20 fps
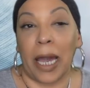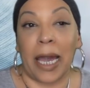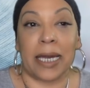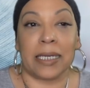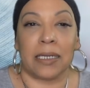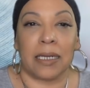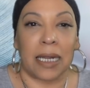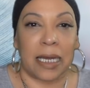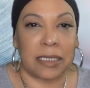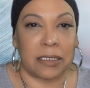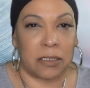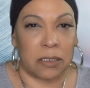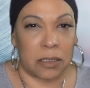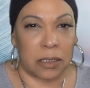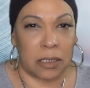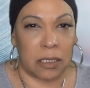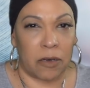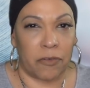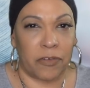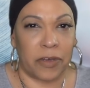analyze
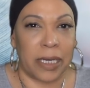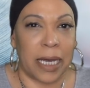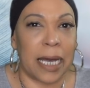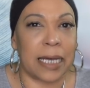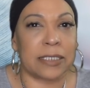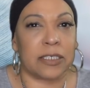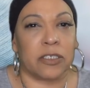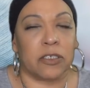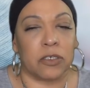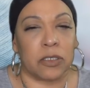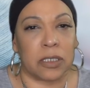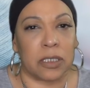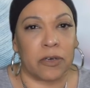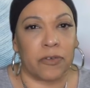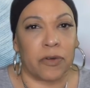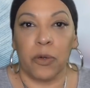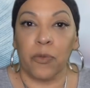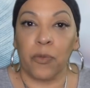yourself and ask yourself,